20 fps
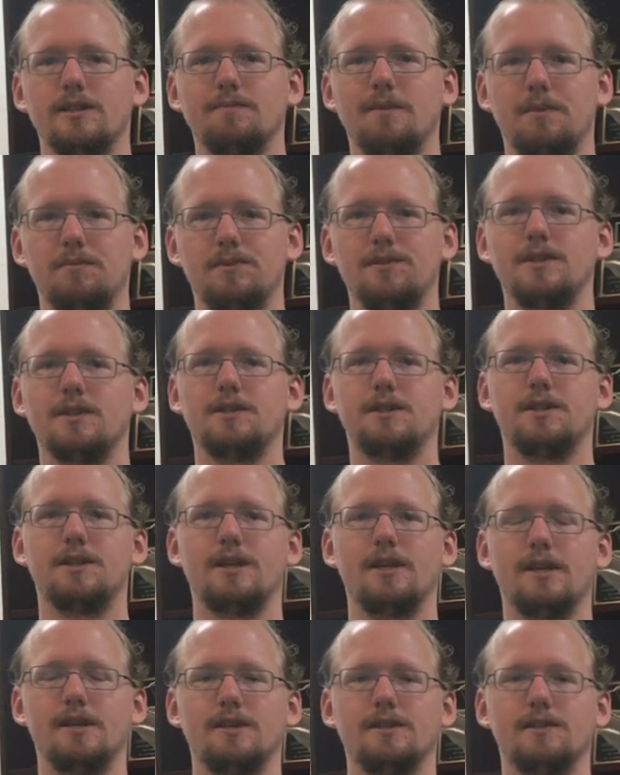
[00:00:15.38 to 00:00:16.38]
in my position
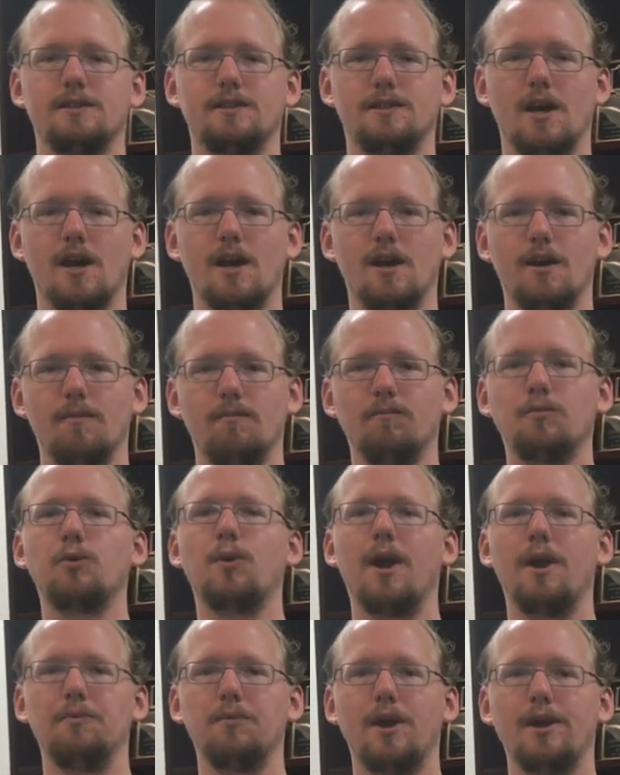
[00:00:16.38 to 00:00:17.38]
is
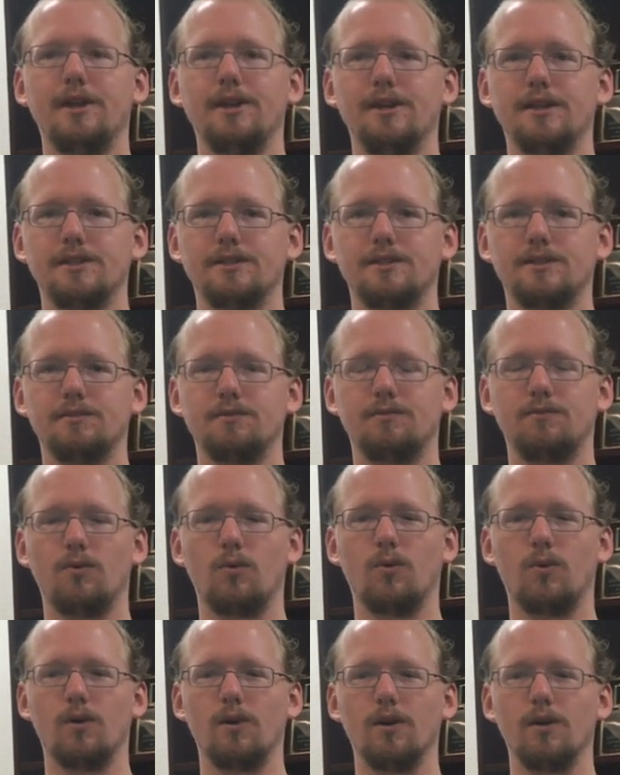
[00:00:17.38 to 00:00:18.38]
grant readiness
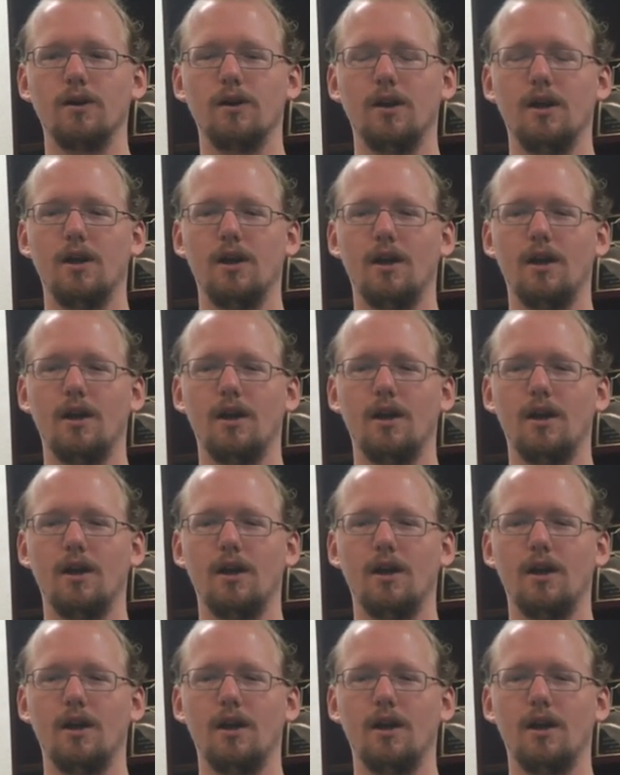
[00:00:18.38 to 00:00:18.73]
for